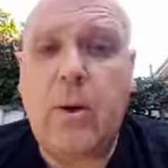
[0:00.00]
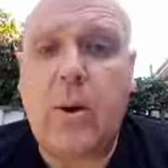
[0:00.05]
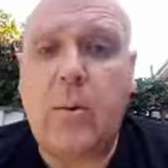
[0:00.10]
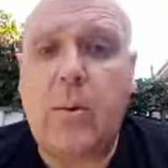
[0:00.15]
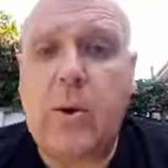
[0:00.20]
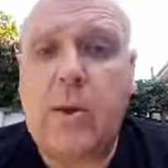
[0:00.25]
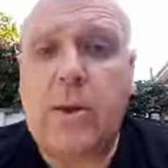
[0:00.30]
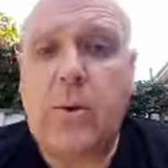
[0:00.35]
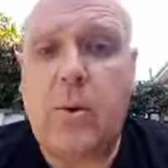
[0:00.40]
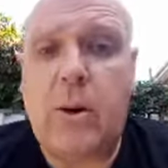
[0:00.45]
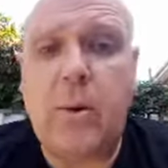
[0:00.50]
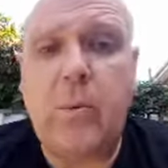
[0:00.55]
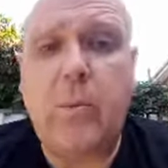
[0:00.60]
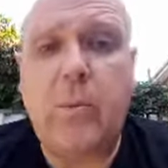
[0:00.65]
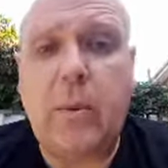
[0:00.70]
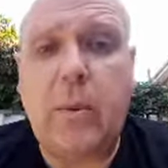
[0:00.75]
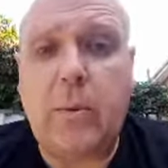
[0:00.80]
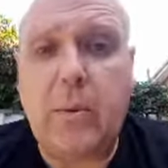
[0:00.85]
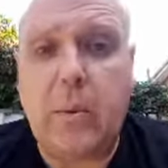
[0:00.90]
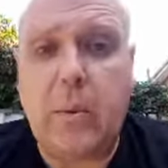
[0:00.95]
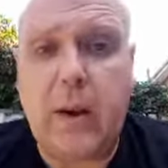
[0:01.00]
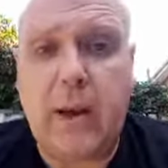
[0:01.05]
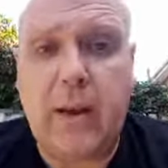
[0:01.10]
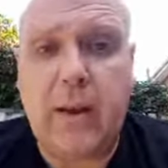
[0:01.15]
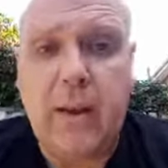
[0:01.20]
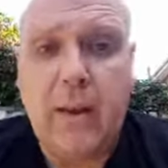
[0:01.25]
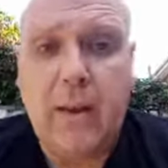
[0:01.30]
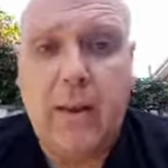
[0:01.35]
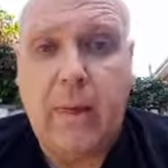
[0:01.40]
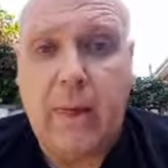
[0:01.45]
I want to open up the way
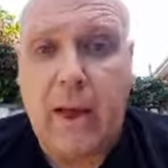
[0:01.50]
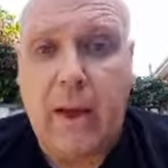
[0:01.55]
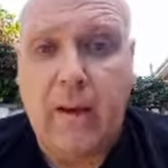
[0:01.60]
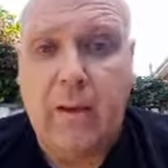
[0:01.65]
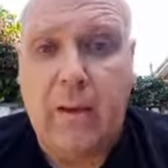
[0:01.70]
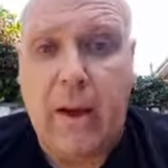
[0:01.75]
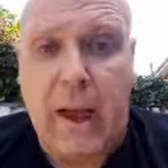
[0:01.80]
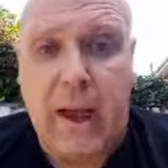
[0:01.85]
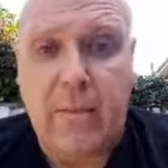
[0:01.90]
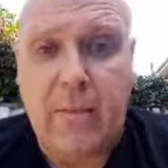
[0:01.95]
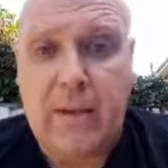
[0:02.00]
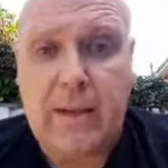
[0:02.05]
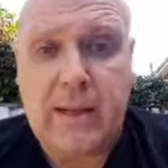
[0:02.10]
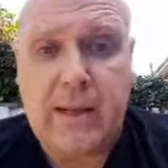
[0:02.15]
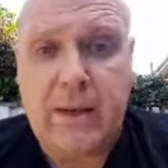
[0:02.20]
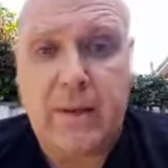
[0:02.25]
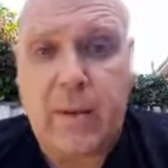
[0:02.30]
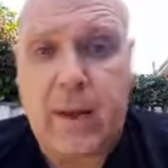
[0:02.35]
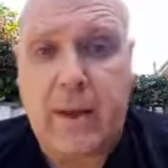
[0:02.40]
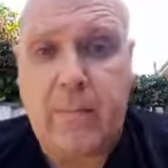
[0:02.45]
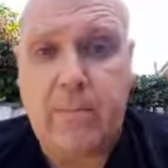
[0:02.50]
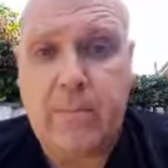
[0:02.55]
of heaven to them.